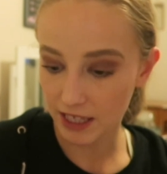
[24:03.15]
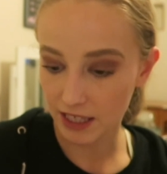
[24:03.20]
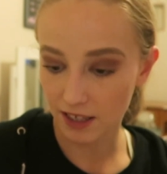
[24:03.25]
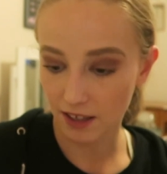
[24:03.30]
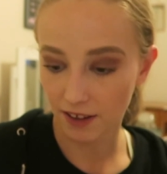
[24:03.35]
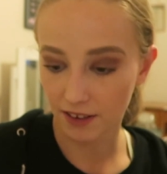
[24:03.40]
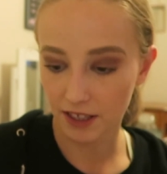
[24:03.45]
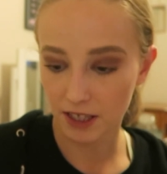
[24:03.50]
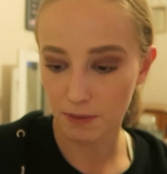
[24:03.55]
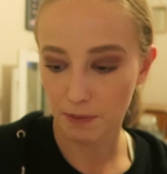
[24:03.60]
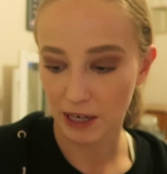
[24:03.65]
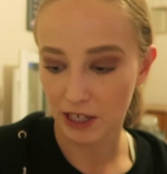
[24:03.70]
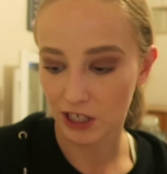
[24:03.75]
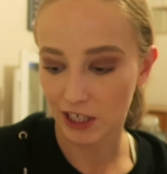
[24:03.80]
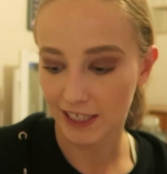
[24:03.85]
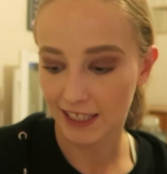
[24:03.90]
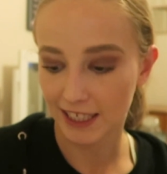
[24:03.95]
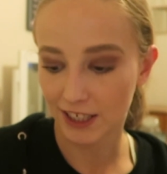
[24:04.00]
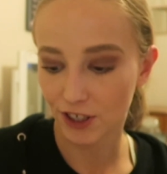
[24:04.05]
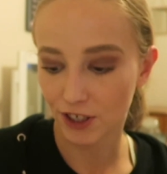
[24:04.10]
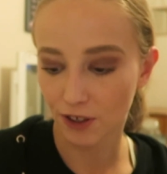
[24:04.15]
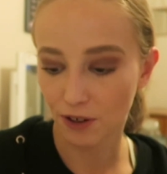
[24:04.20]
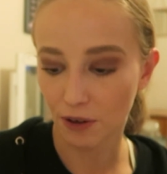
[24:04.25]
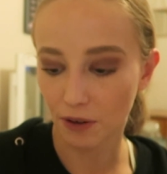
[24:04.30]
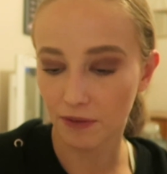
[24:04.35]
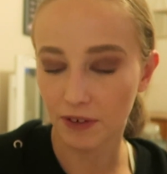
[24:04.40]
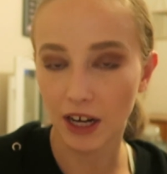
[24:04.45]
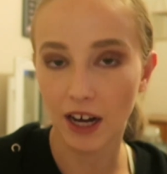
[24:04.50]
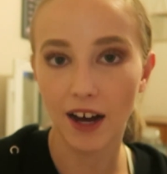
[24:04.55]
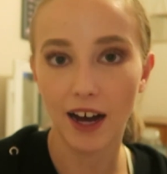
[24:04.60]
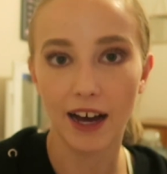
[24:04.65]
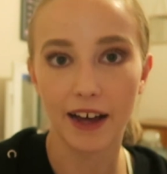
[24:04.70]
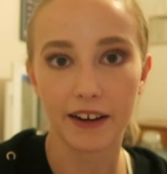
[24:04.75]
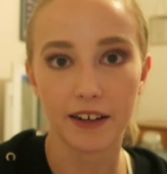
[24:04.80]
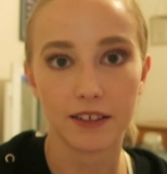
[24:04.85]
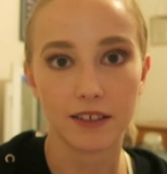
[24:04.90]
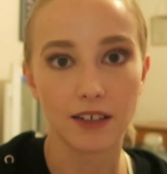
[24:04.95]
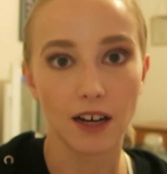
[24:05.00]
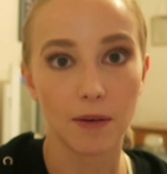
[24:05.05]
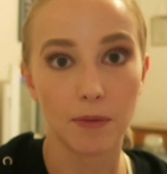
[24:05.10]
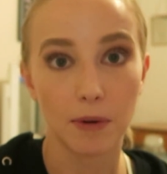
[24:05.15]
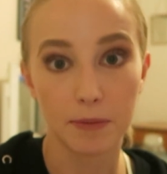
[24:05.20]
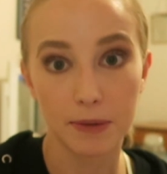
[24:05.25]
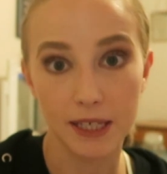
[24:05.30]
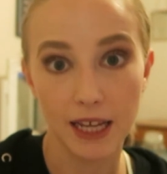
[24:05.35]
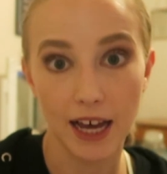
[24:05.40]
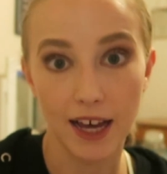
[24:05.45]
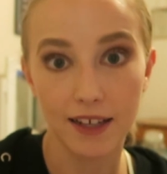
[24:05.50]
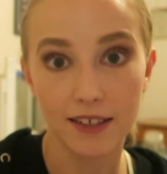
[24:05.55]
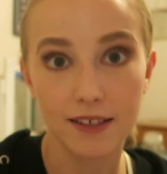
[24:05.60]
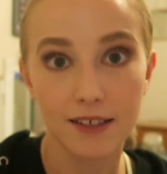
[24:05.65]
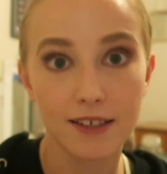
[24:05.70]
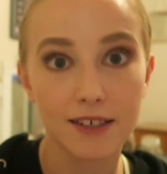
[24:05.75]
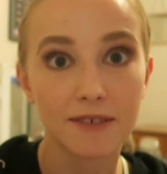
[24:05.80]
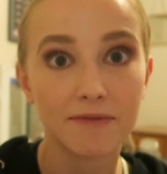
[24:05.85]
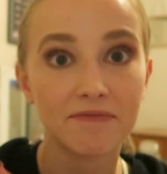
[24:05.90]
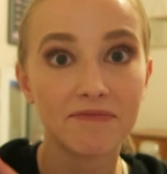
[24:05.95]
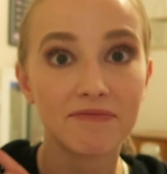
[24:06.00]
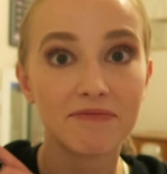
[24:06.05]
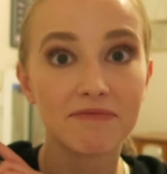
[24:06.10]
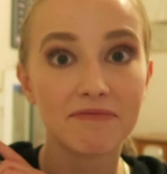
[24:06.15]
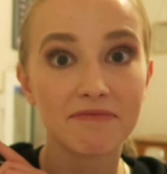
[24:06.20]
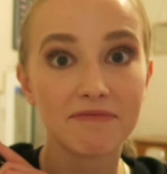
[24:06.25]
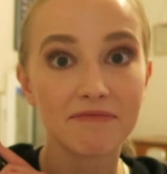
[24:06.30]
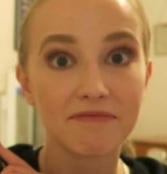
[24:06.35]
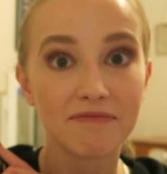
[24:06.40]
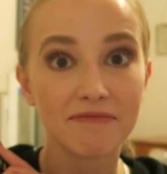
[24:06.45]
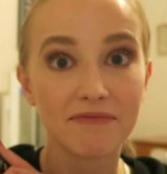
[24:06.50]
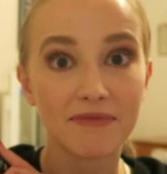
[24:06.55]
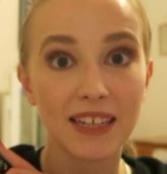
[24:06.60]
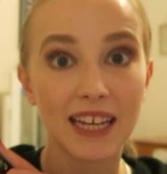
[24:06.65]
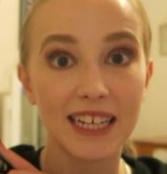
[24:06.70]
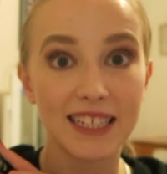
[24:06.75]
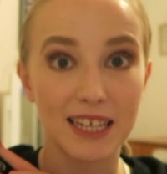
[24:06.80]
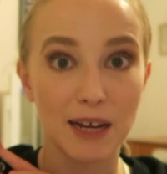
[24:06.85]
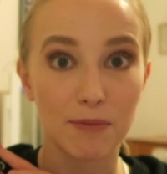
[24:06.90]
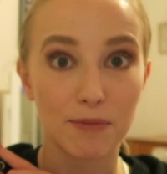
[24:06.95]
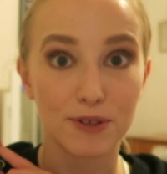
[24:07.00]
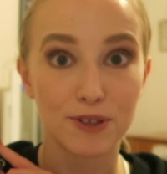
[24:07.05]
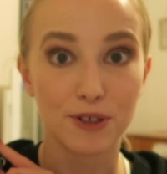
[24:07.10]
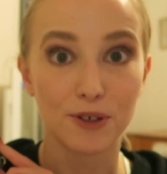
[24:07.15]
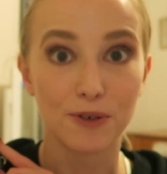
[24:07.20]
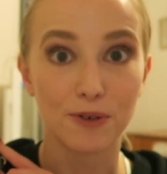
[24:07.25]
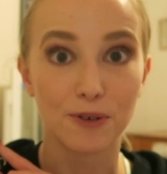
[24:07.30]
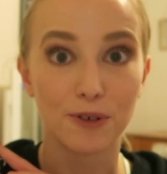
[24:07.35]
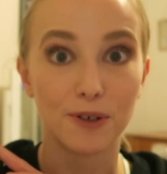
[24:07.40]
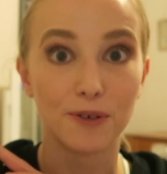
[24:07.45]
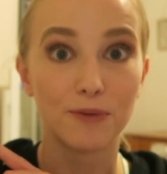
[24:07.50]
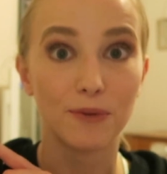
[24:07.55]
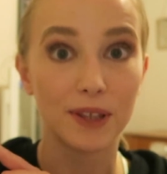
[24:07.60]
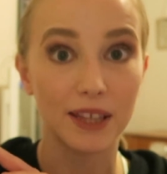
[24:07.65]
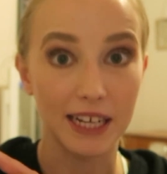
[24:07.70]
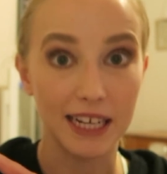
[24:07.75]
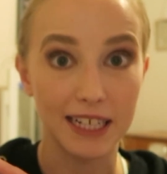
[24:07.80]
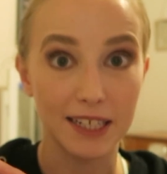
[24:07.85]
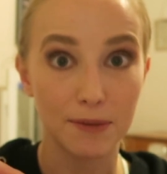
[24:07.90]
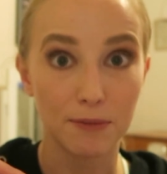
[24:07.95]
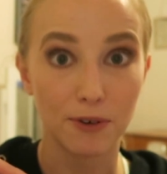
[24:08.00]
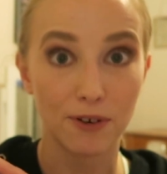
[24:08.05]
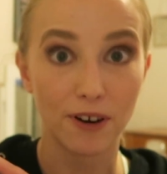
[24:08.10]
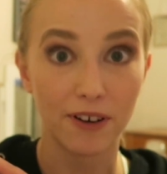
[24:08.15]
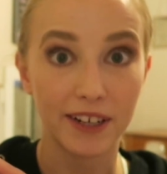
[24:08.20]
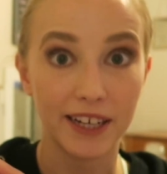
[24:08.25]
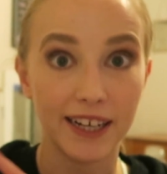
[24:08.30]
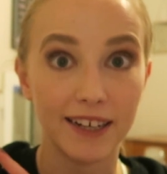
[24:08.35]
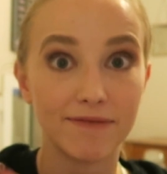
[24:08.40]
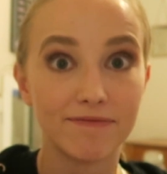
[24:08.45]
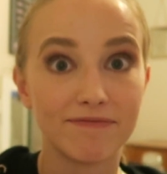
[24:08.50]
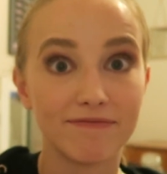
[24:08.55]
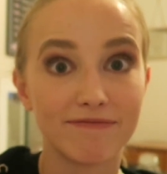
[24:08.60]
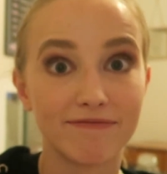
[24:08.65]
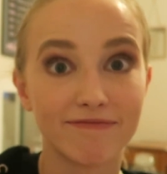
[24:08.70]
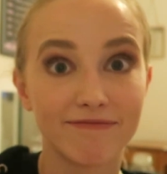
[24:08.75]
It's like the special edition cover, and I'm obsessed. It's Emperor's New Groove with Yzma on it.